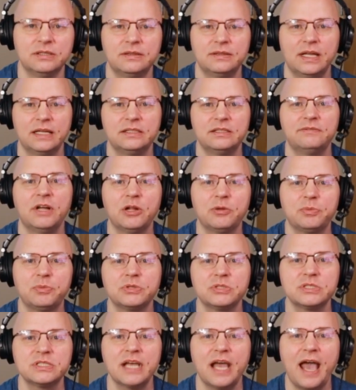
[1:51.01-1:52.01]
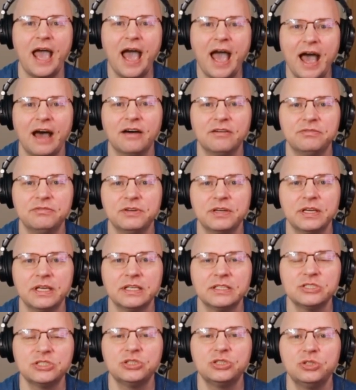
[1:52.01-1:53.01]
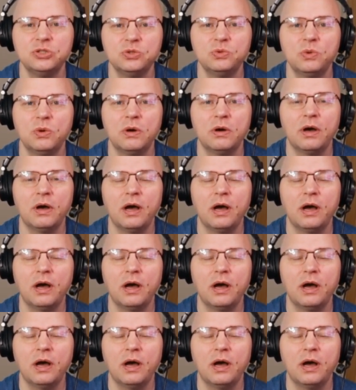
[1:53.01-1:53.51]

that developers have is to